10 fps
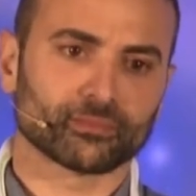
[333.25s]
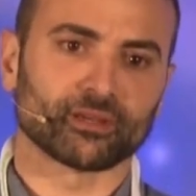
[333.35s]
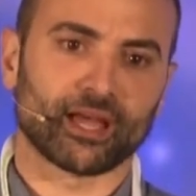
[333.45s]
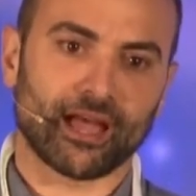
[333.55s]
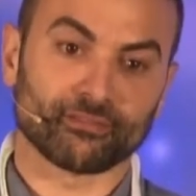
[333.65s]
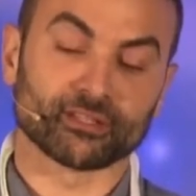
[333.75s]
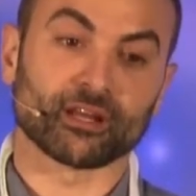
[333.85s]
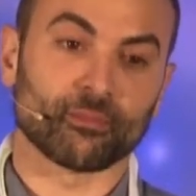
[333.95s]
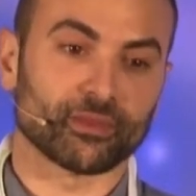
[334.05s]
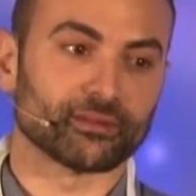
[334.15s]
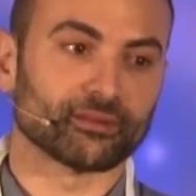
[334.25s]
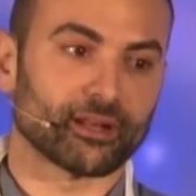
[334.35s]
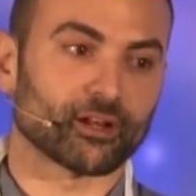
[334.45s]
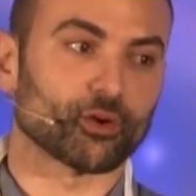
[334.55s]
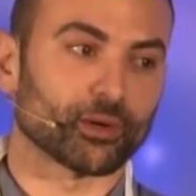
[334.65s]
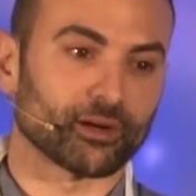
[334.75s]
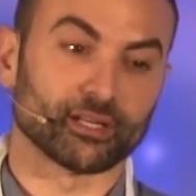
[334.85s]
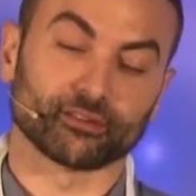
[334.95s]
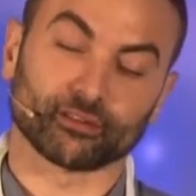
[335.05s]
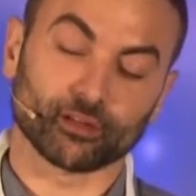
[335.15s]
to having something and a career, and
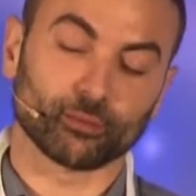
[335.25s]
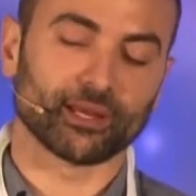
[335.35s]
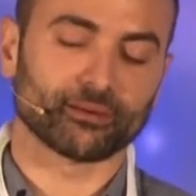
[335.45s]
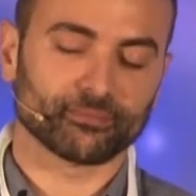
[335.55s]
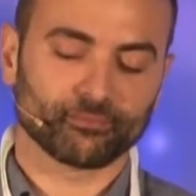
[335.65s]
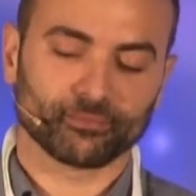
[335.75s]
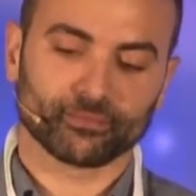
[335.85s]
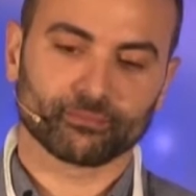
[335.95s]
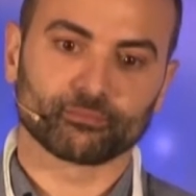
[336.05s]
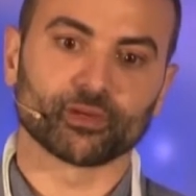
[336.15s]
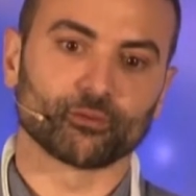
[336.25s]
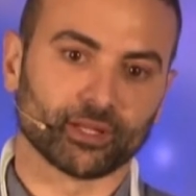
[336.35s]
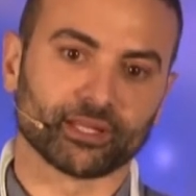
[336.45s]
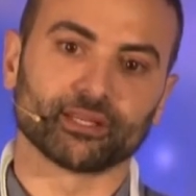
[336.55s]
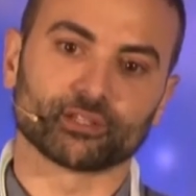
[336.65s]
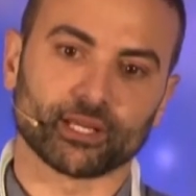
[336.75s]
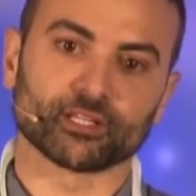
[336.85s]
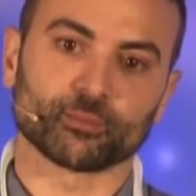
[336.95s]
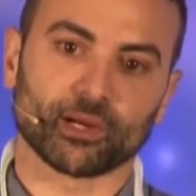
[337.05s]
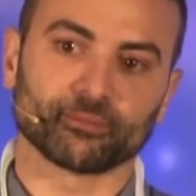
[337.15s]
he's a good man. But really, he
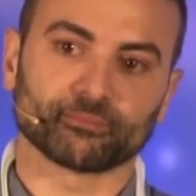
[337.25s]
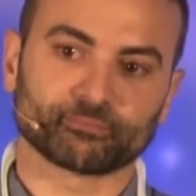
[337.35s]
changed mine.